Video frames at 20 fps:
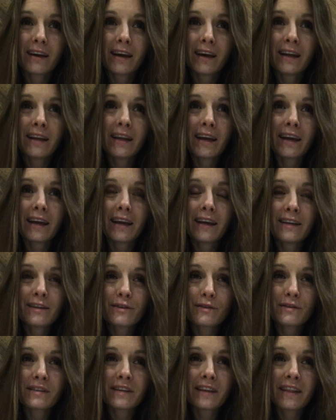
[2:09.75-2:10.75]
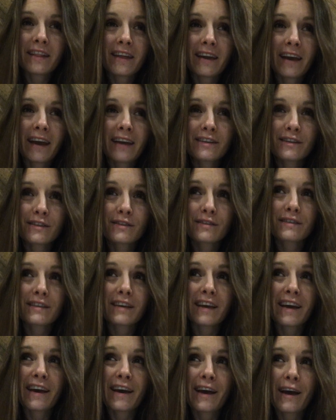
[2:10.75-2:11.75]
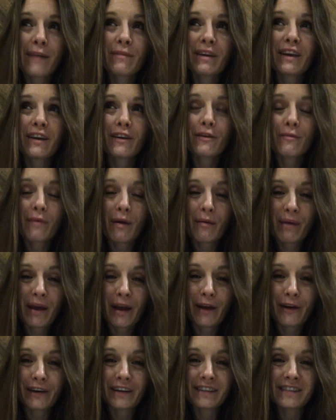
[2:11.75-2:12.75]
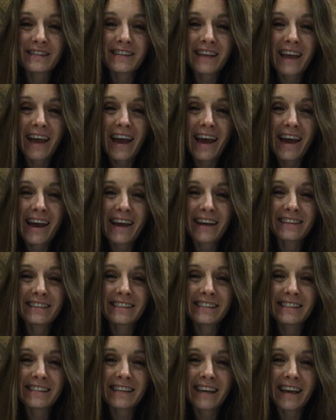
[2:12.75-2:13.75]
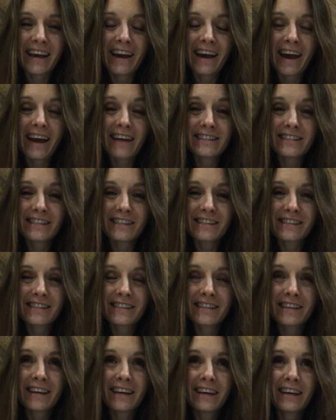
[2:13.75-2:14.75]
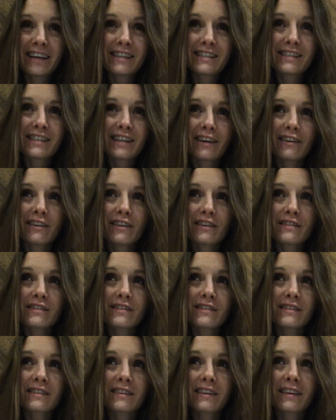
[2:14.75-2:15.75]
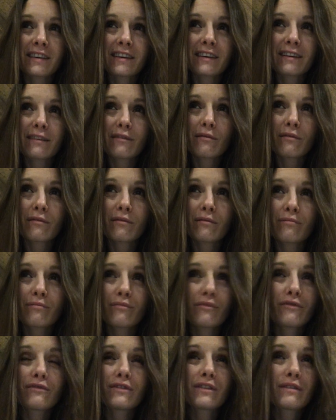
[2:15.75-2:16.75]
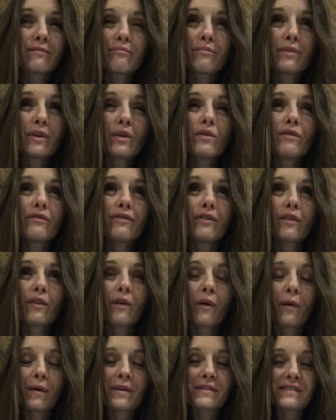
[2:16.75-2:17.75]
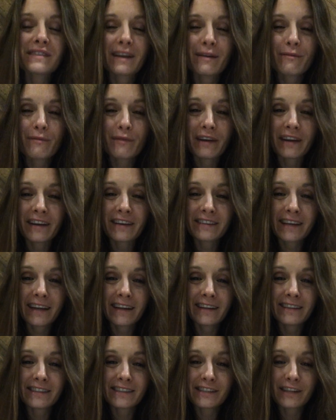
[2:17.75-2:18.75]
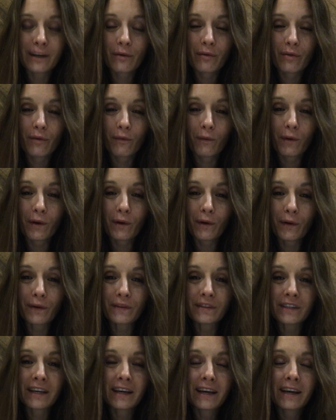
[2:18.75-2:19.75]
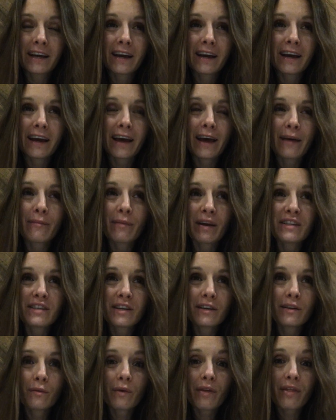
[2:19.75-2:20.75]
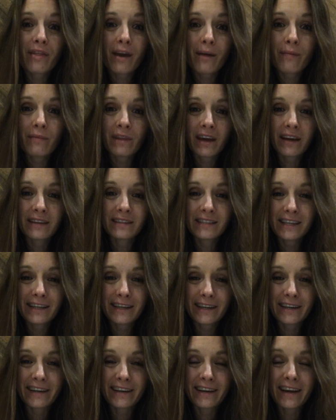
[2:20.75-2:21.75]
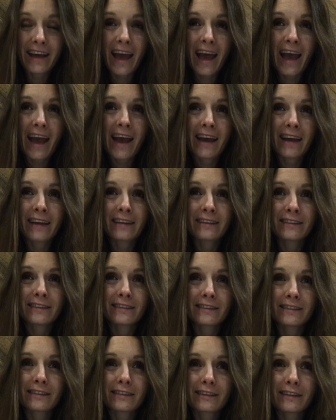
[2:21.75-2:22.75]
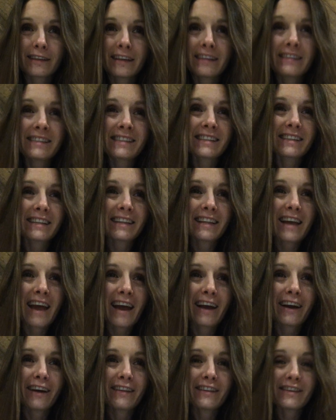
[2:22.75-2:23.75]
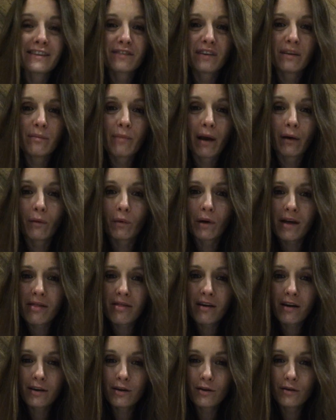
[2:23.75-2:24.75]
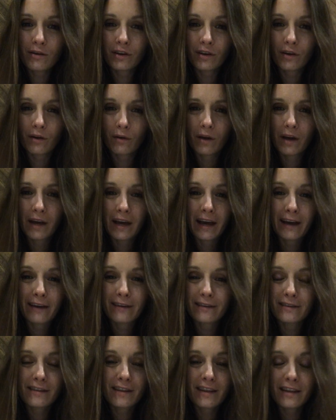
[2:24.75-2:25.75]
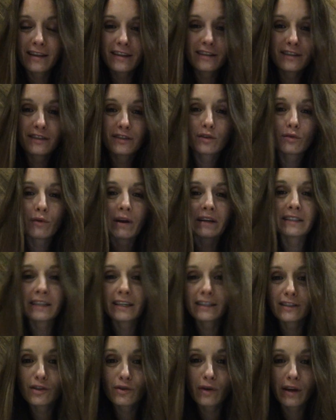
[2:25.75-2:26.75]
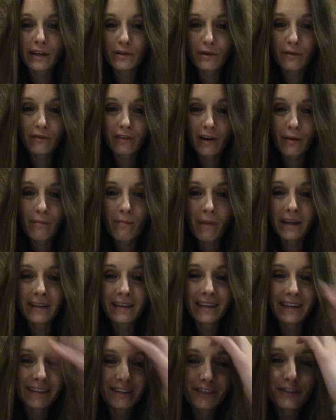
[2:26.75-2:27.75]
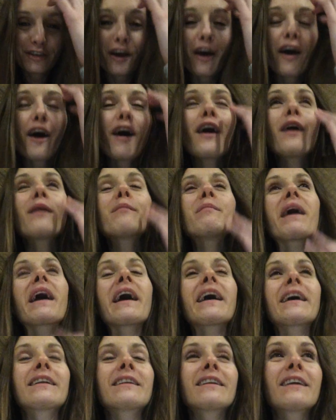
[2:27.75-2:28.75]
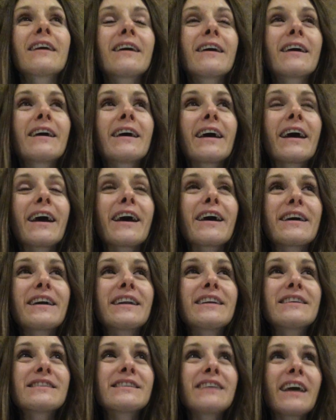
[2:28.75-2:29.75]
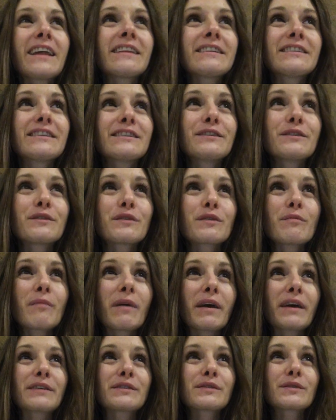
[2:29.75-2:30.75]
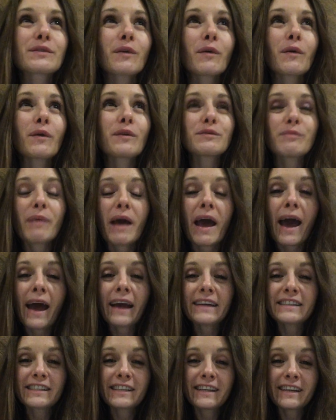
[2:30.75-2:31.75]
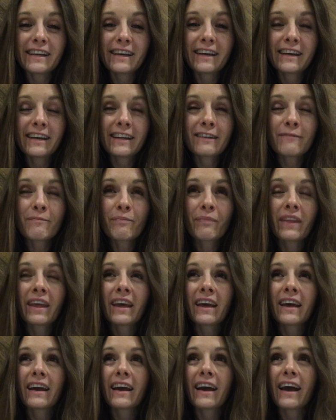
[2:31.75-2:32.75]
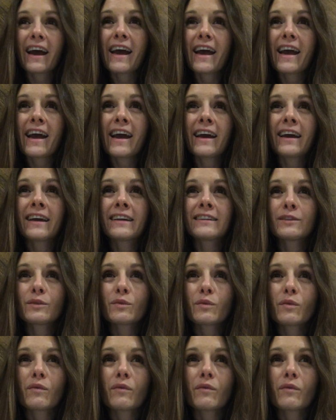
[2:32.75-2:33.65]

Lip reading: an interesting thing. I'm here at my parents', and I just shared this beautiful course that I'm really excited to share with the world. I shared it with them, the idea, and instantly I got this feedback. Well, I thought they just directed it straight to a very mundane job, and it has nothing to do with my soul's passion, and